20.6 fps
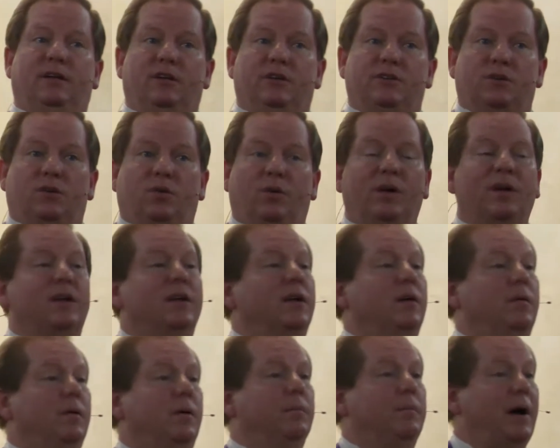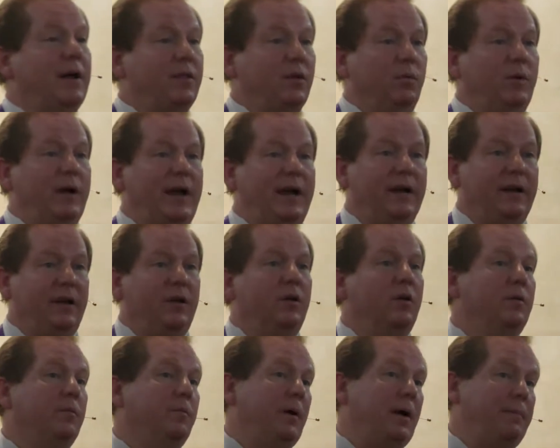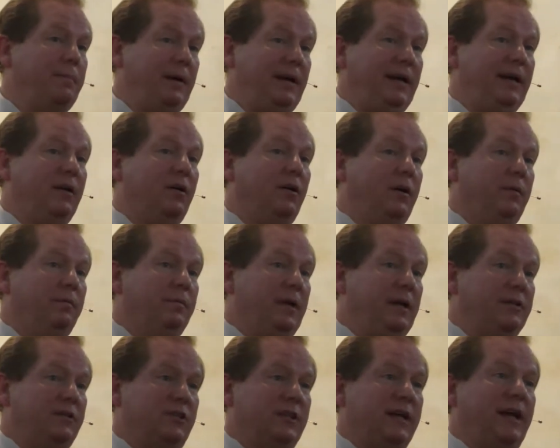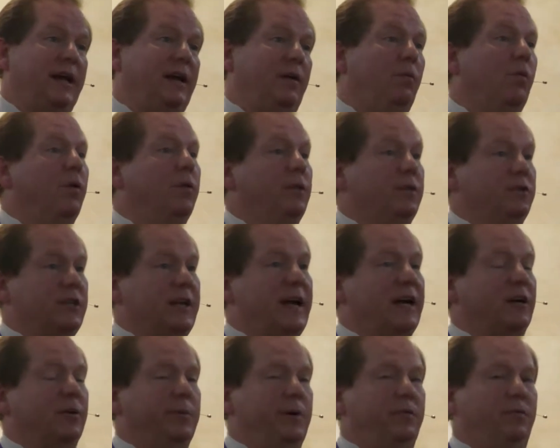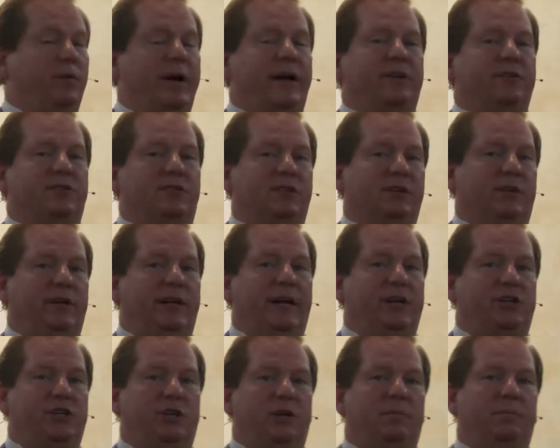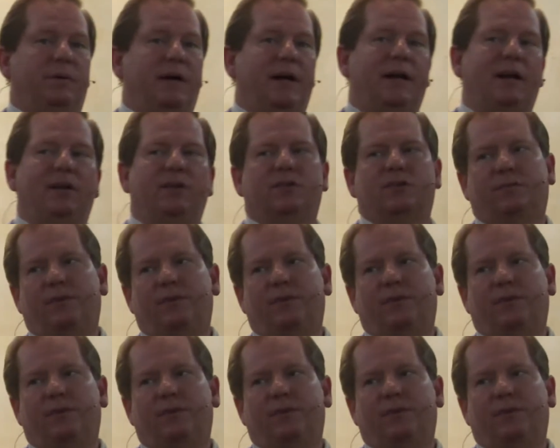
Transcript: So, by the way, you might be hearing me say, well, the sacrament of reconciliation and penance.